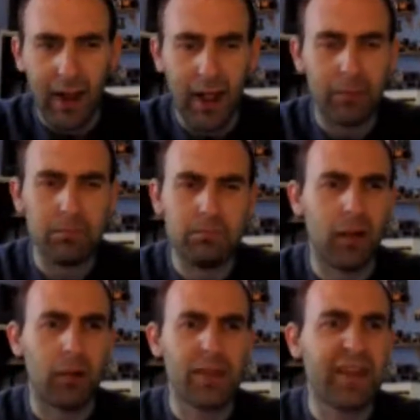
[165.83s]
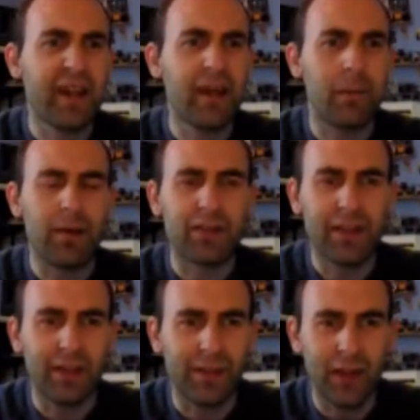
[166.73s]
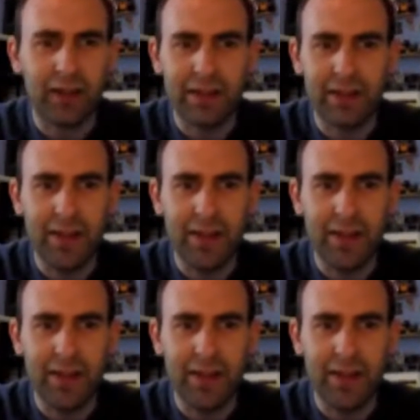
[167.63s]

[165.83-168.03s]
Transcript: Um, I was there about 6.30,